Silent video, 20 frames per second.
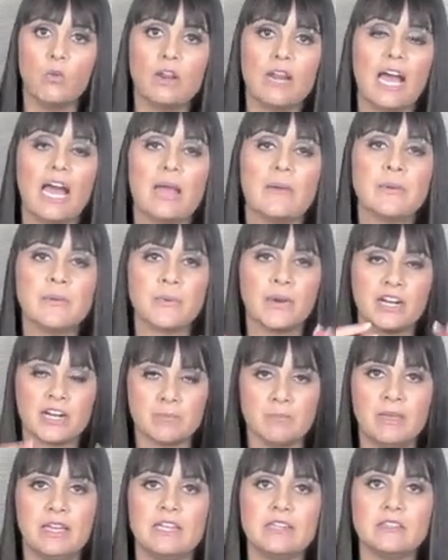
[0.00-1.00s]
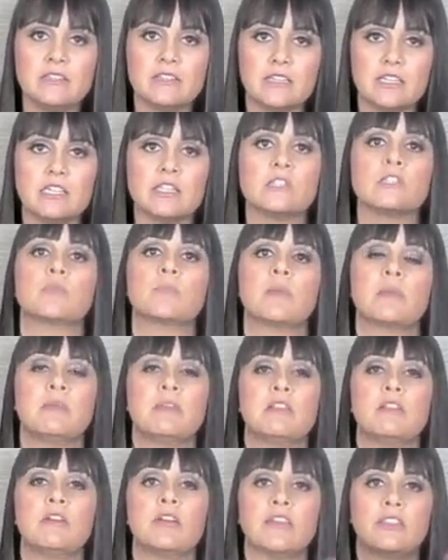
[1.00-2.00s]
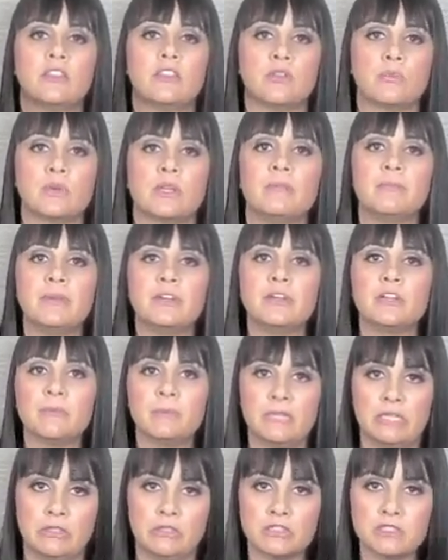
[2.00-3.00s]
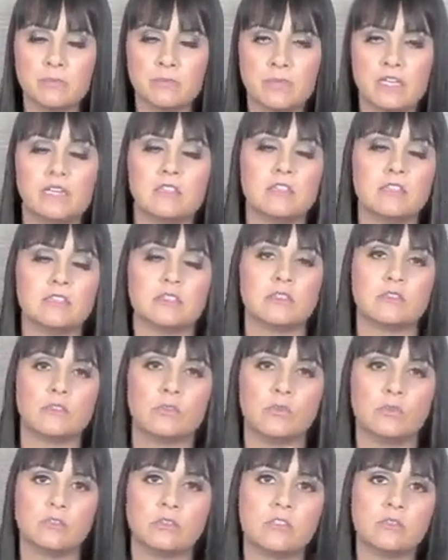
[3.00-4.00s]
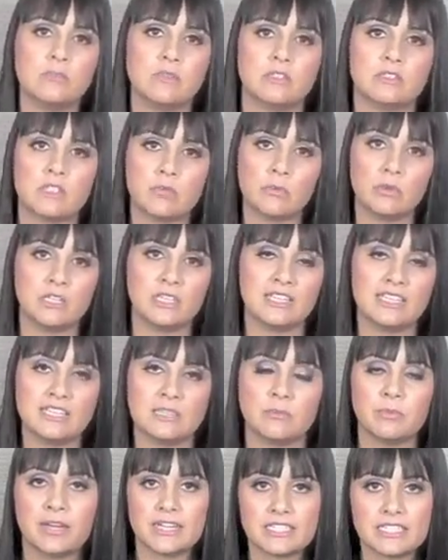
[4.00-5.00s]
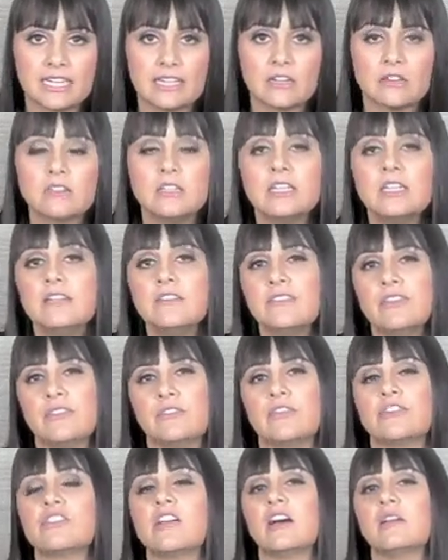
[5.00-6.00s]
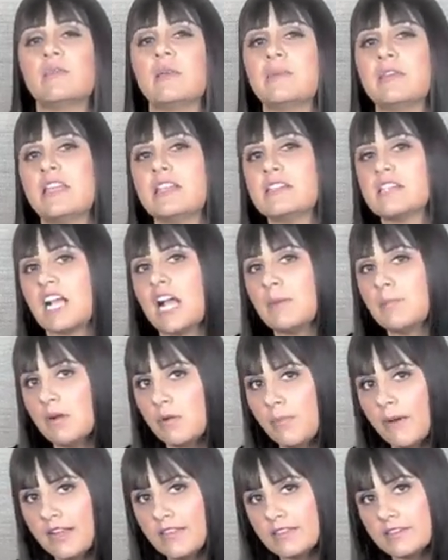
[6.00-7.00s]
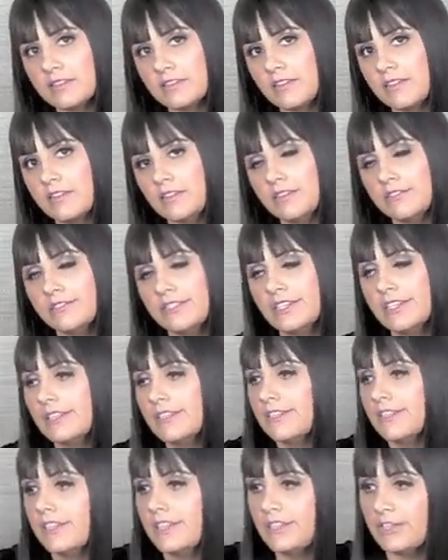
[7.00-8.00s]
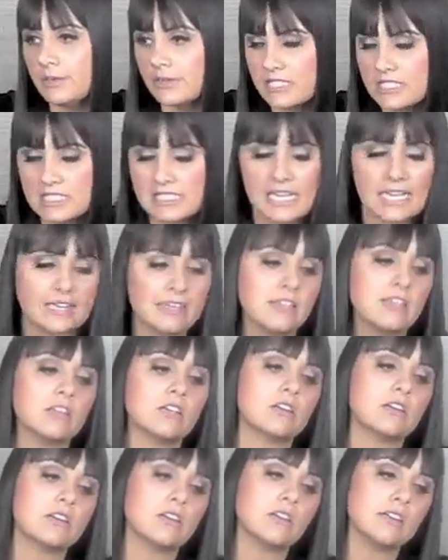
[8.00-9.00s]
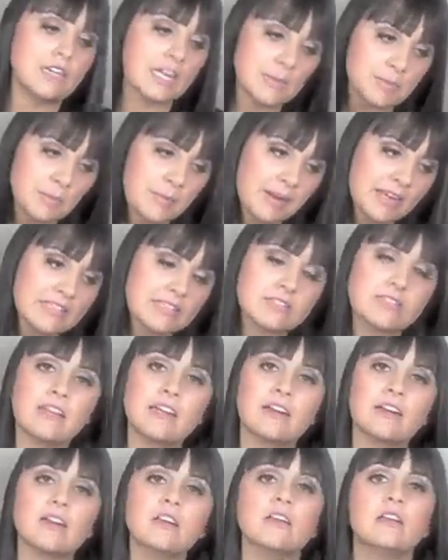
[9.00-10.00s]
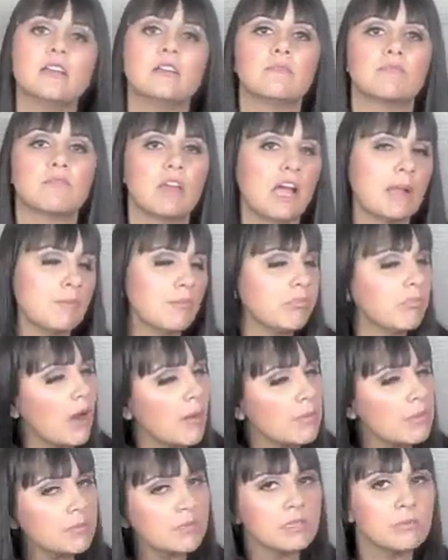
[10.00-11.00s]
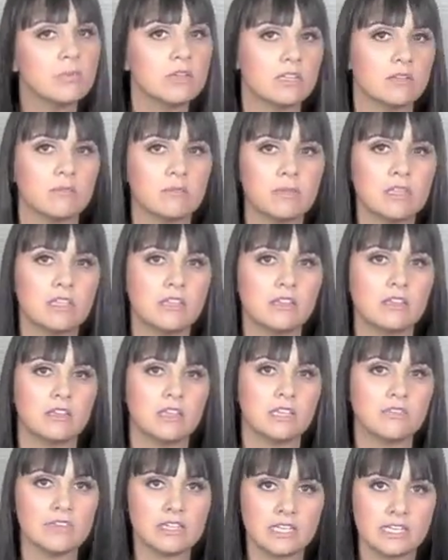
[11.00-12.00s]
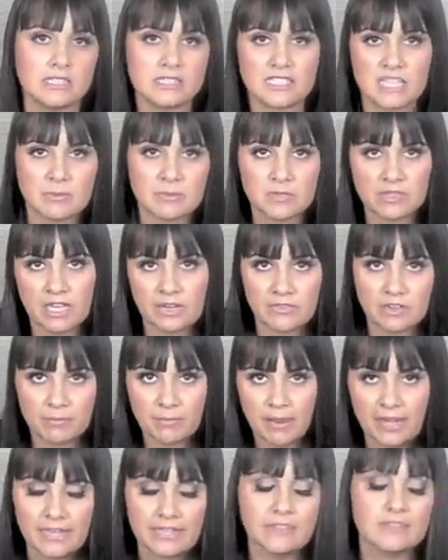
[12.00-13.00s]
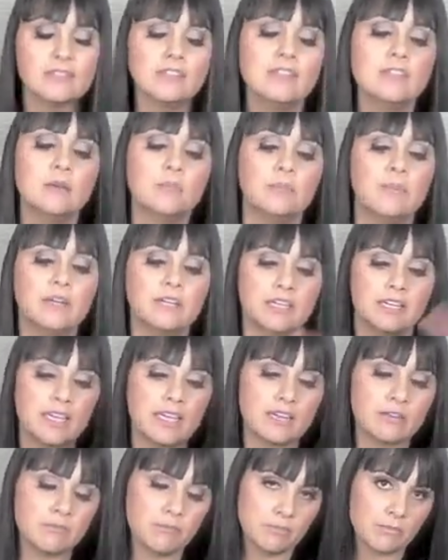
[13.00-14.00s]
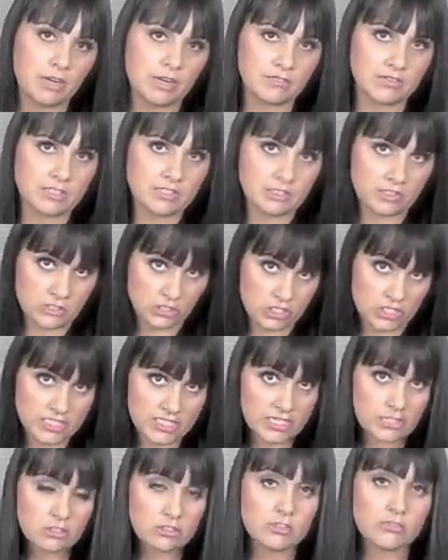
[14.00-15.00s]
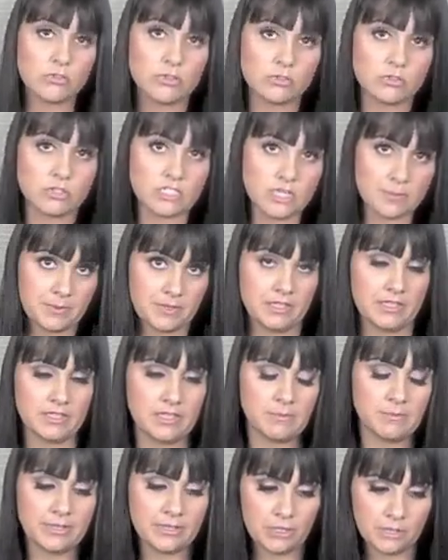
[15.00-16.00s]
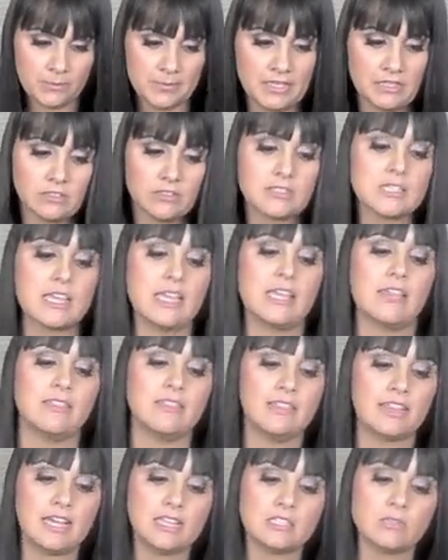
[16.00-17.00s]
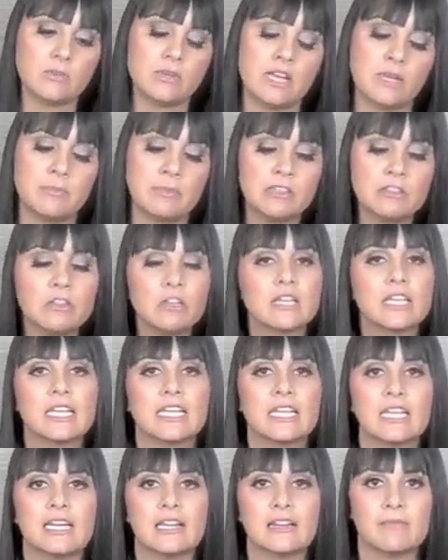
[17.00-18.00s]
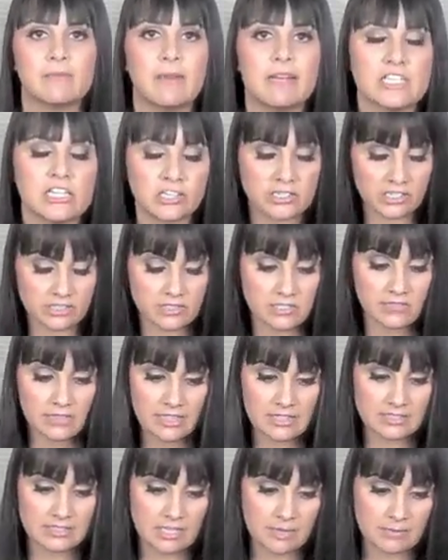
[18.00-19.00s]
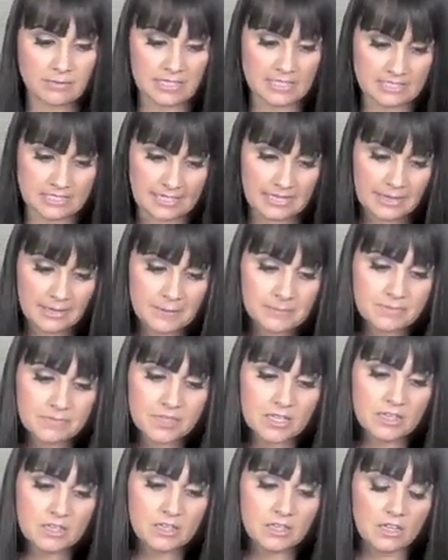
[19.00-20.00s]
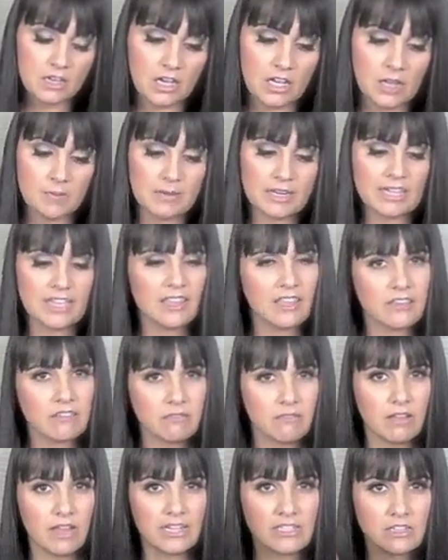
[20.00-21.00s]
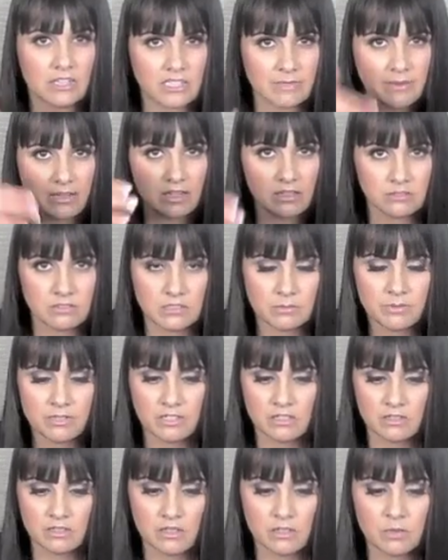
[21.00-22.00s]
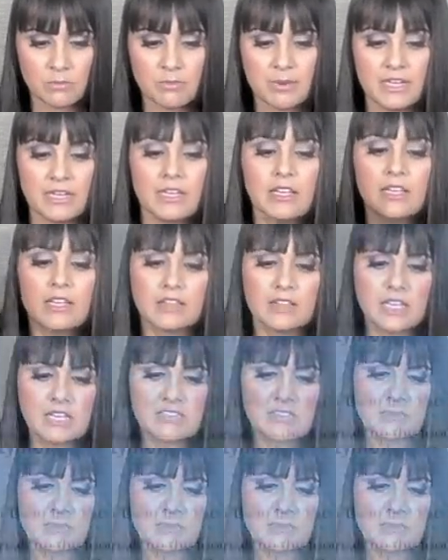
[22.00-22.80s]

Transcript: What I would recommend is maybe look at the three bigger meals because those are the meals I really need to break down. If your child maybe eats a couple bites of, you know, a snack here and a couple bites there, I probably wouldn't be giving enzymes with every bite. But again, breakfast, lunch, and dinner, those are typically the bigger meals, and that's when I'd be looking at my digestive enzyme intake. Um, and again, I talked about it a little bit ago, but think